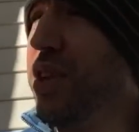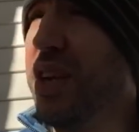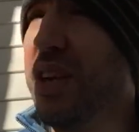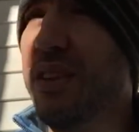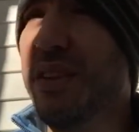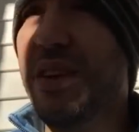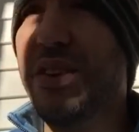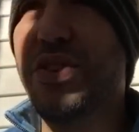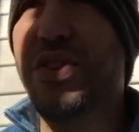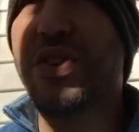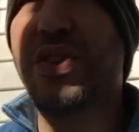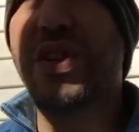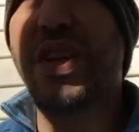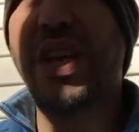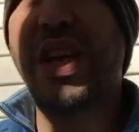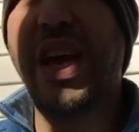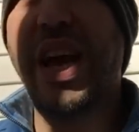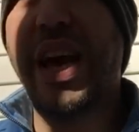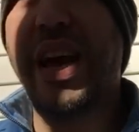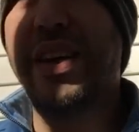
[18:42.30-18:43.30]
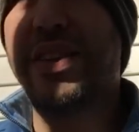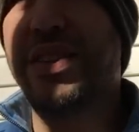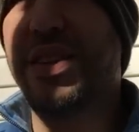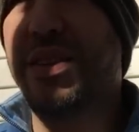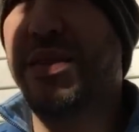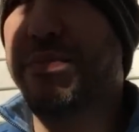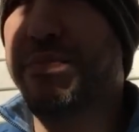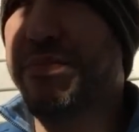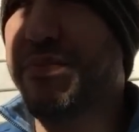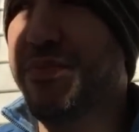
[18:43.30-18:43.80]
conditions he has
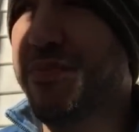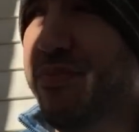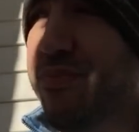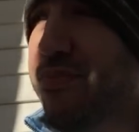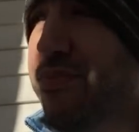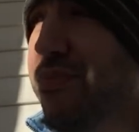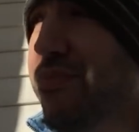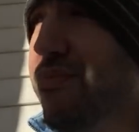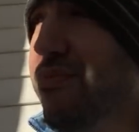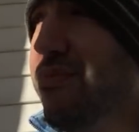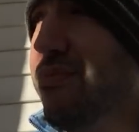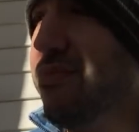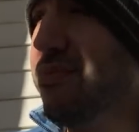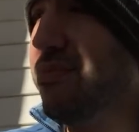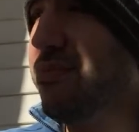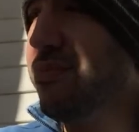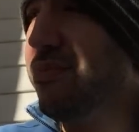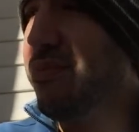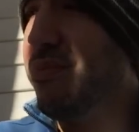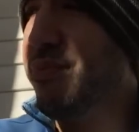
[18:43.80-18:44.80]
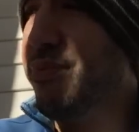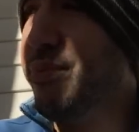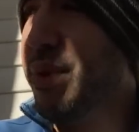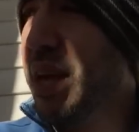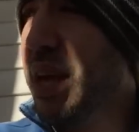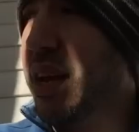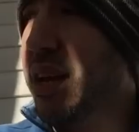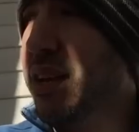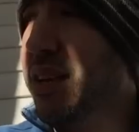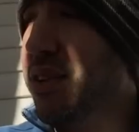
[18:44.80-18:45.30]
and
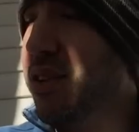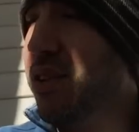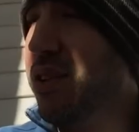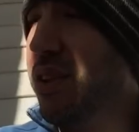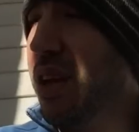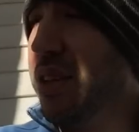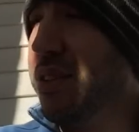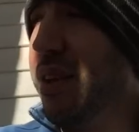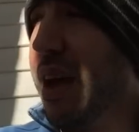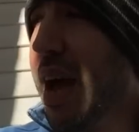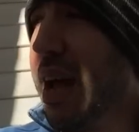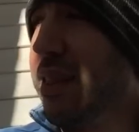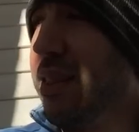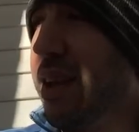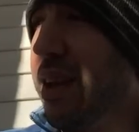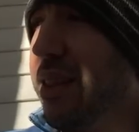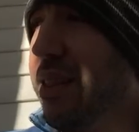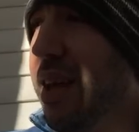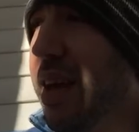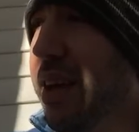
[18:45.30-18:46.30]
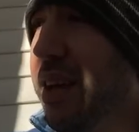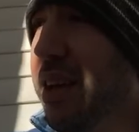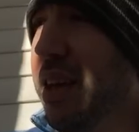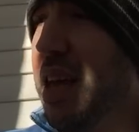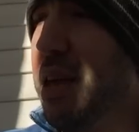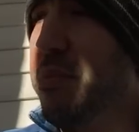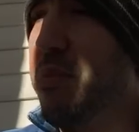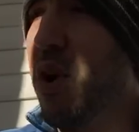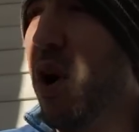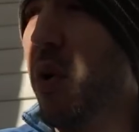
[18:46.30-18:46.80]
be attacked like that,
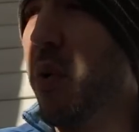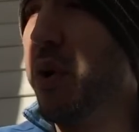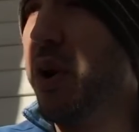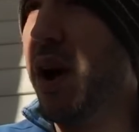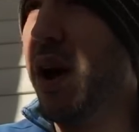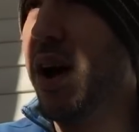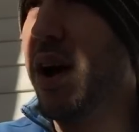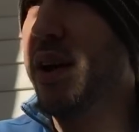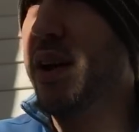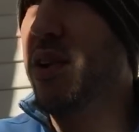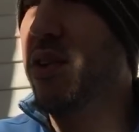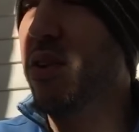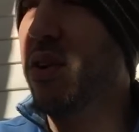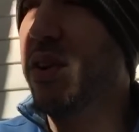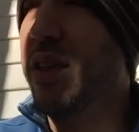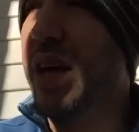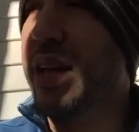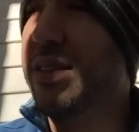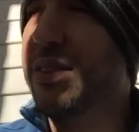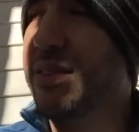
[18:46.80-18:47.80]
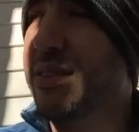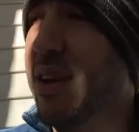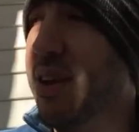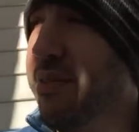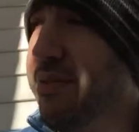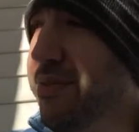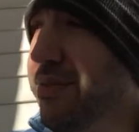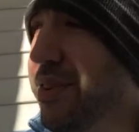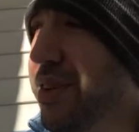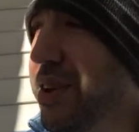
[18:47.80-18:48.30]
keep going on and all that
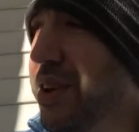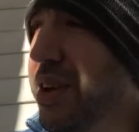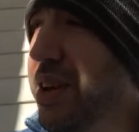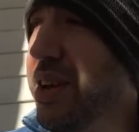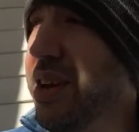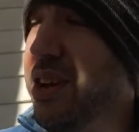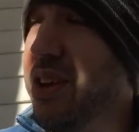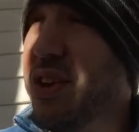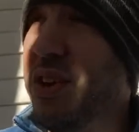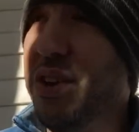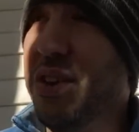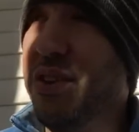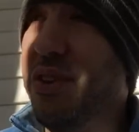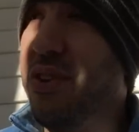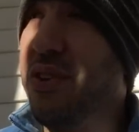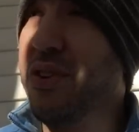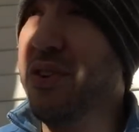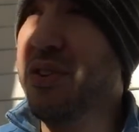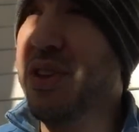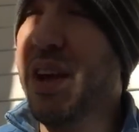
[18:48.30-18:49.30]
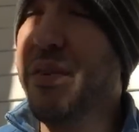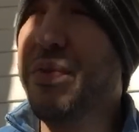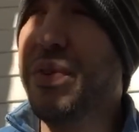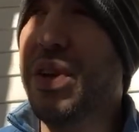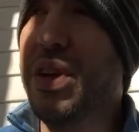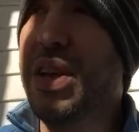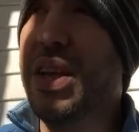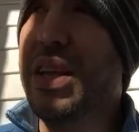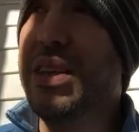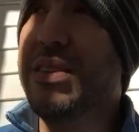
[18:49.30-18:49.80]
stuff, you're
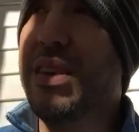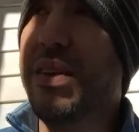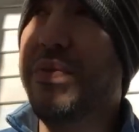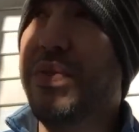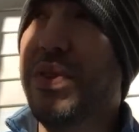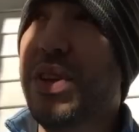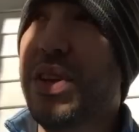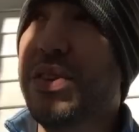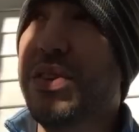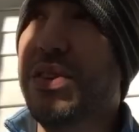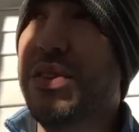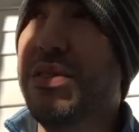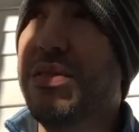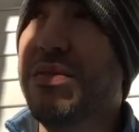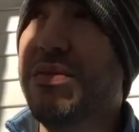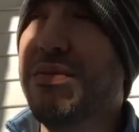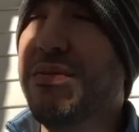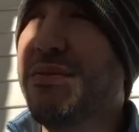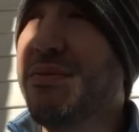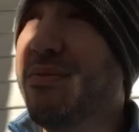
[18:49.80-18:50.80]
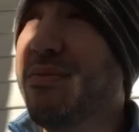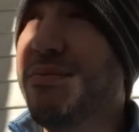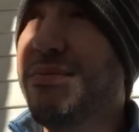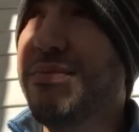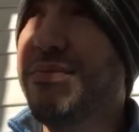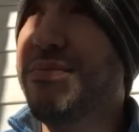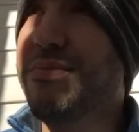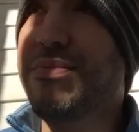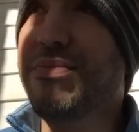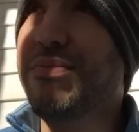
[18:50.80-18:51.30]
definitely doesn't,
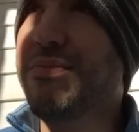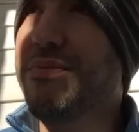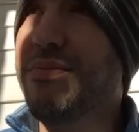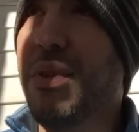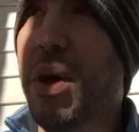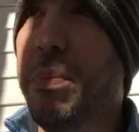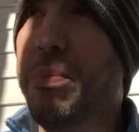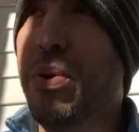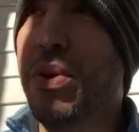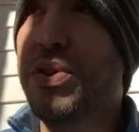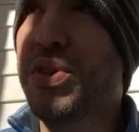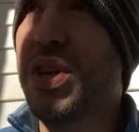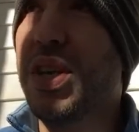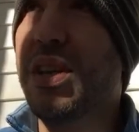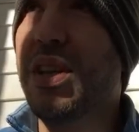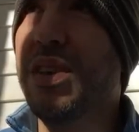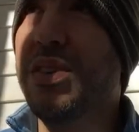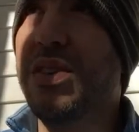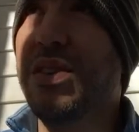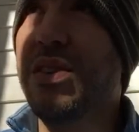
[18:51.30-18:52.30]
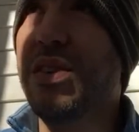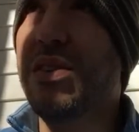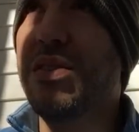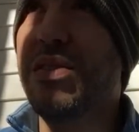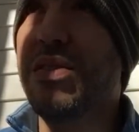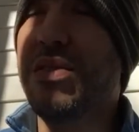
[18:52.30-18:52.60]
a pussy doesn't